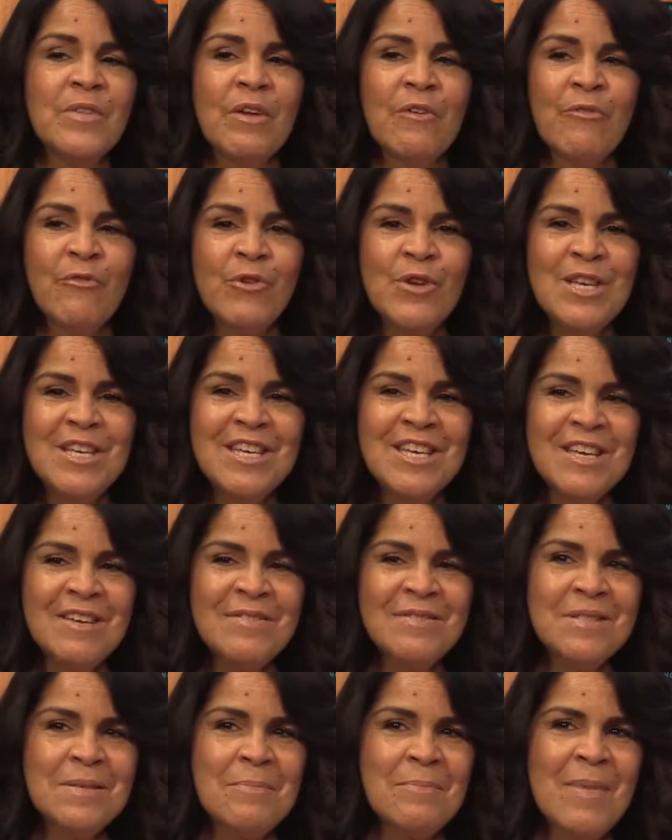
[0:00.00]
um, free
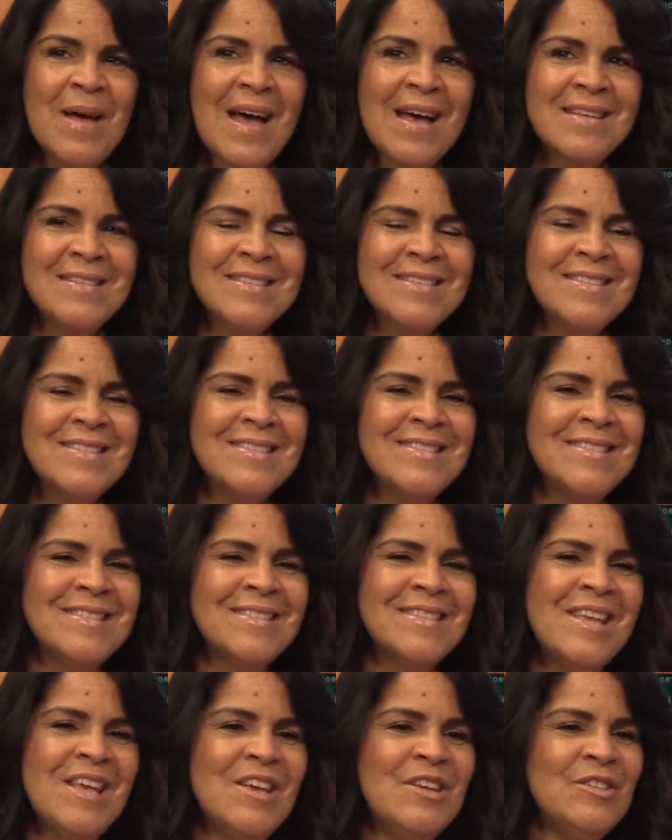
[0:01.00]
gifts and
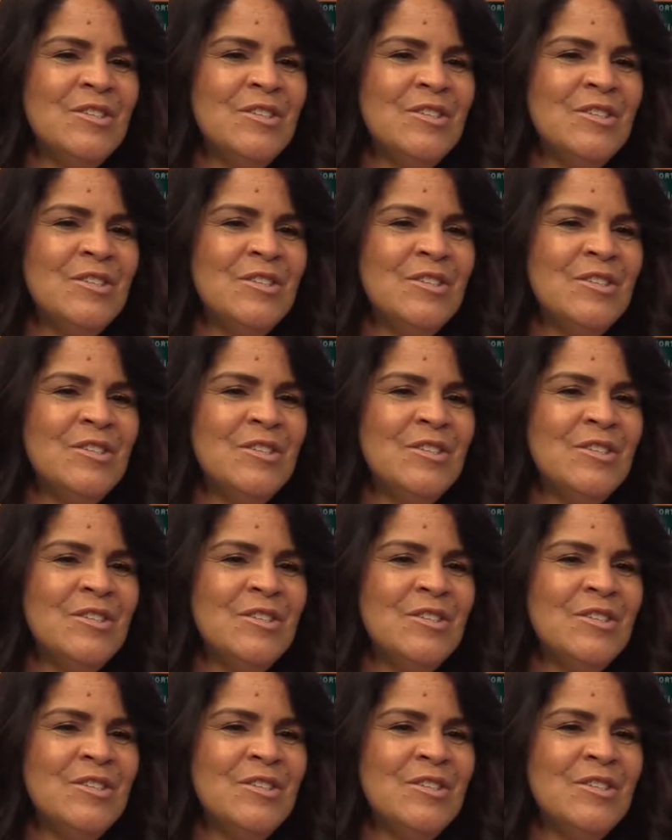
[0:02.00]
baskets.